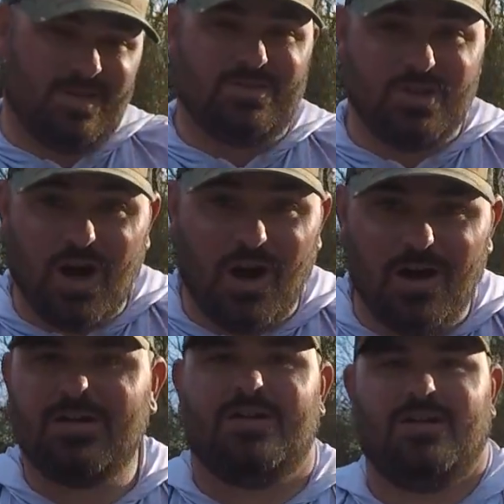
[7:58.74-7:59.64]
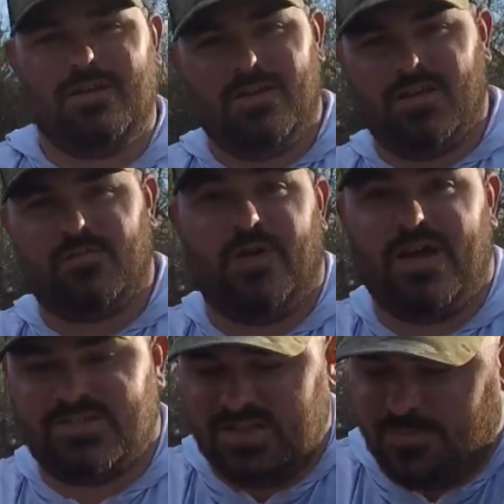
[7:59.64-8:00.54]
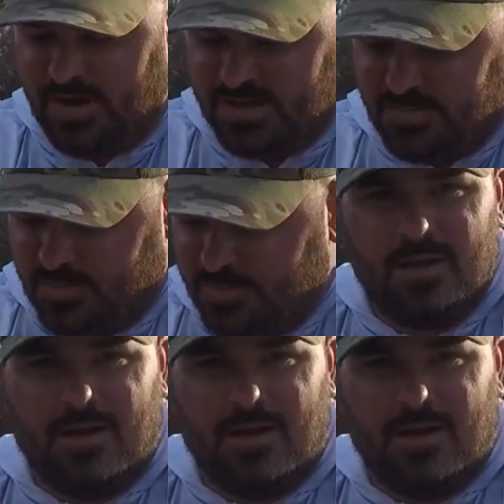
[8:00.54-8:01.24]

junk as fast as possible.